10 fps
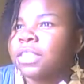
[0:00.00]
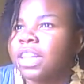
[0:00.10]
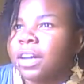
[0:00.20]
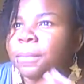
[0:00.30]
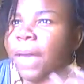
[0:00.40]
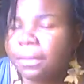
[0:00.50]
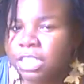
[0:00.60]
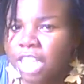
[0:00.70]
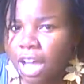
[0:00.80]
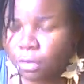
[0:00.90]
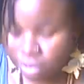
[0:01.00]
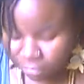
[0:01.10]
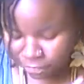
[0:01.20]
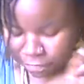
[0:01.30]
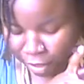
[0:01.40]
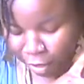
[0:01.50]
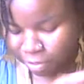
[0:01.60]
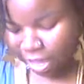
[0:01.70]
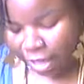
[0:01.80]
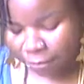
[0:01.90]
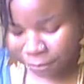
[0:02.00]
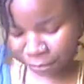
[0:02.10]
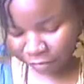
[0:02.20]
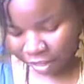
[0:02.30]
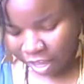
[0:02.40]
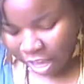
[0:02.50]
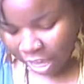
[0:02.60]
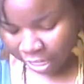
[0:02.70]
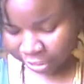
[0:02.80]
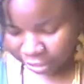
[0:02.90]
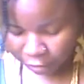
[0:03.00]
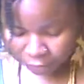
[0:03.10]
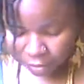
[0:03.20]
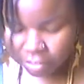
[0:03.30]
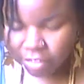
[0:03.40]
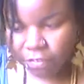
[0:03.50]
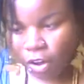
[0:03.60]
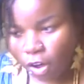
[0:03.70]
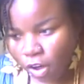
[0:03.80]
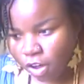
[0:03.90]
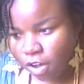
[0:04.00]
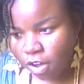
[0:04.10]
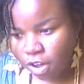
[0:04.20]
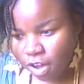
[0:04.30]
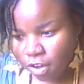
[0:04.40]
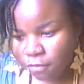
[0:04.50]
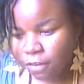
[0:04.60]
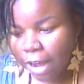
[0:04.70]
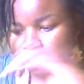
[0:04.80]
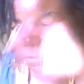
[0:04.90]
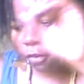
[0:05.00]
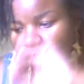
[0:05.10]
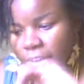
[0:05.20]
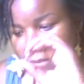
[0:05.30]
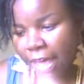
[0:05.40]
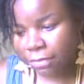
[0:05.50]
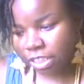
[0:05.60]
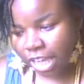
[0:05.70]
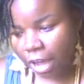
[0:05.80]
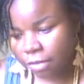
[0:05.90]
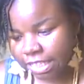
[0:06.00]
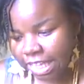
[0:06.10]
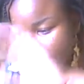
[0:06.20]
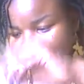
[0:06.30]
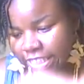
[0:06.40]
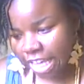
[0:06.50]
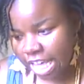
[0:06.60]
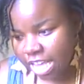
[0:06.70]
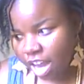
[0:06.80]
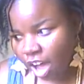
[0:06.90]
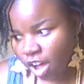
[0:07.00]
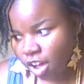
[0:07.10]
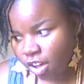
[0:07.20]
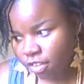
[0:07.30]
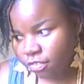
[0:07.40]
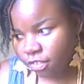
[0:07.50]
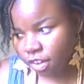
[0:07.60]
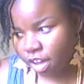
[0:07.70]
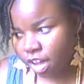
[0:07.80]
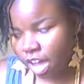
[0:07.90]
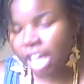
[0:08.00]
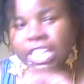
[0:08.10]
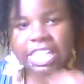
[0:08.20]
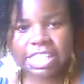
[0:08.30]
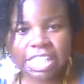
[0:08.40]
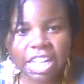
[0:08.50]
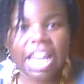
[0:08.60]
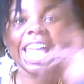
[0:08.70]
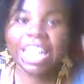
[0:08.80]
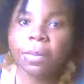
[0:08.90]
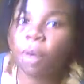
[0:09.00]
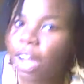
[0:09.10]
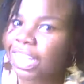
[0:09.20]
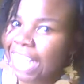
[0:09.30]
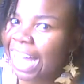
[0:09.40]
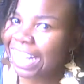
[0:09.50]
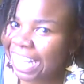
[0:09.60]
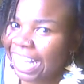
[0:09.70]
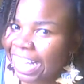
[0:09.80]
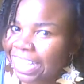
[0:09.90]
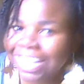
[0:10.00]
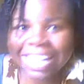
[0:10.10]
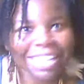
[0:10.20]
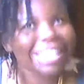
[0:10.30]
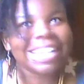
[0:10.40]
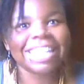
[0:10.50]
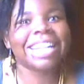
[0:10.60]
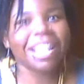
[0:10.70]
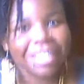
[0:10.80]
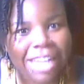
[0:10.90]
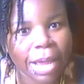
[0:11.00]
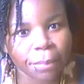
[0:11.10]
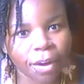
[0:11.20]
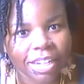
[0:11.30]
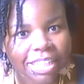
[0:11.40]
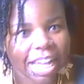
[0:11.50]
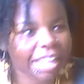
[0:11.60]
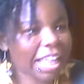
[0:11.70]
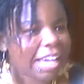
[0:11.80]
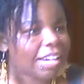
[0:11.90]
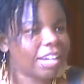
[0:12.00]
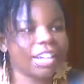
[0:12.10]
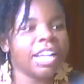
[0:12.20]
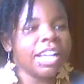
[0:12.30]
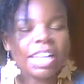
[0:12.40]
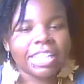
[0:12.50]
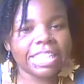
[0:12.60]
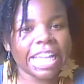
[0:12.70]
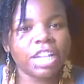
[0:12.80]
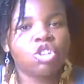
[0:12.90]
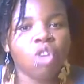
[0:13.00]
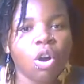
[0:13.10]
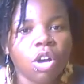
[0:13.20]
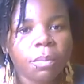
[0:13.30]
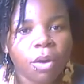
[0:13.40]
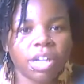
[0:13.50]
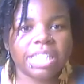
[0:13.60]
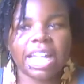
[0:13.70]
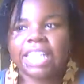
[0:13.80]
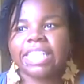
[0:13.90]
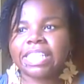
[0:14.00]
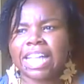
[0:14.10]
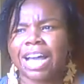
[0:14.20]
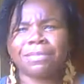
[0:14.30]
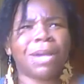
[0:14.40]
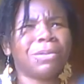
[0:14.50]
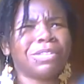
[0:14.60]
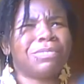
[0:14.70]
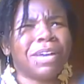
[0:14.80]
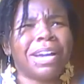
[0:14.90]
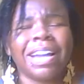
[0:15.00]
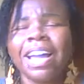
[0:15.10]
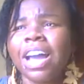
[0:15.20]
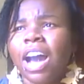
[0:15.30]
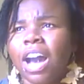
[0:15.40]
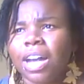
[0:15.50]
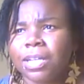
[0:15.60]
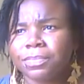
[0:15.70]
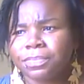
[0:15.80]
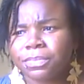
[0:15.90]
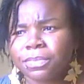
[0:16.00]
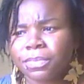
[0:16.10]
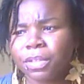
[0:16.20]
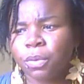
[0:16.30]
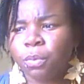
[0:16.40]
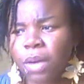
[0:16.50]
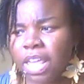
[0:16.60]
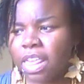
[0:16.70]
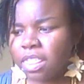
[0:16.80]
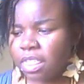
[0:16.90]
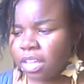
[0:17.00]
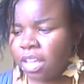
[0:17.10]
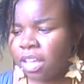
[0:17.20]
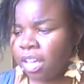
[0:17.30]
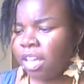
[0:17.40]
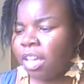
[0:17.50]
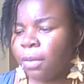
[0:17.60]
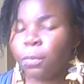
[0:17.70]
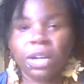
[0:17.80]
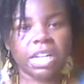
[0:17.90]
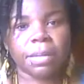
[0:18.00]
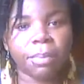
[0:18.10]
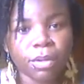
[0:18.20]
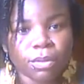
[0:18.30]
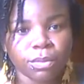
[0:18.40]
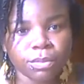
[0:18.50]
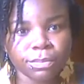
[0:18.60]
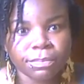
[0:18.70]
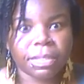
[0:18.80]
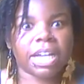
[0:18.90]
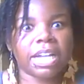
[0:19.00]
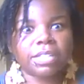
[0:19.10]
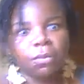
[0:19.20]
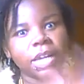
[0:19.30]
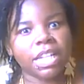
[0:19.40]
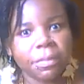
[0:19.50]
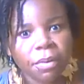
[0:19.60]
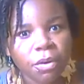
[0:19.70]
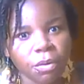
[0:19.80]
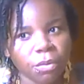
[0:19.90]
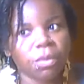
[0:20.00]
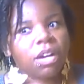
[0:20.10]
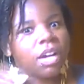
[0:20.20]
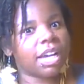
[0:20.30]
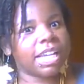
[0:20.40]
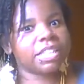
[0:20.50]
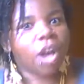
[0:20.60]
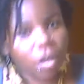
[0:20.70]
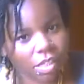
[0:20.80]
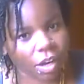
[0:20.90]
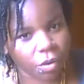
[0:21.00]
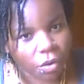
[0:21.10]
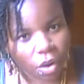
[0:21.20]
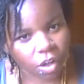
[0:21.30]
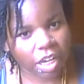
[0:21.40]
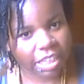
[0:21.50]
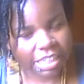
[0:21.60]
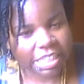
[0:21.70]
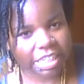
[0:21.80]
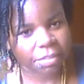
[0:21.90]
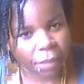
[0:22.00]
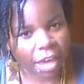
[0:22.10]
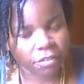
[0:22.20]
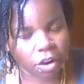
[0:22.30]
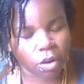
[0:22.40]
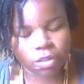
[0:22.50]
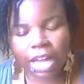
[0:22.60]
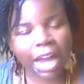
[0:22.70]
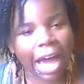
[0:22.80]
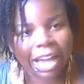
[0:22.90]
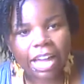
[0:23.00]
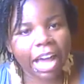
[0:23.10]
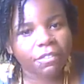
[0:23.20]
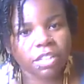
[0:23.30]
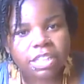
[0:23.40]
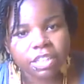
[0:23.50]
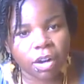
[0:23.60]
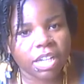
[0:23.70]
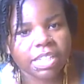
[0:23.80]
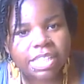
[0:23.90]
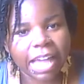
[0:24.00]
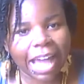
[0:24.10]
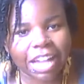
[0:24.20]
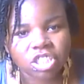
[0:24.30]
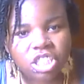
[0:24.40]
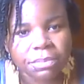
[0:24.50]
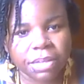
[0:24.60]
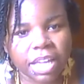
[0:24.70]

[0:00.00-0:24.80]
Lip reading: the baby shower. Okay. So first of all, right before the baby shower, there's a scene of Alicia in the parking lot again, in another damn parking lot, like in Kroger parking lot this time. Like, what the fuck? With Winnie the Pooh, because Winnie the Pooh is also on Alicia's payroll. Like, I really don't understand how she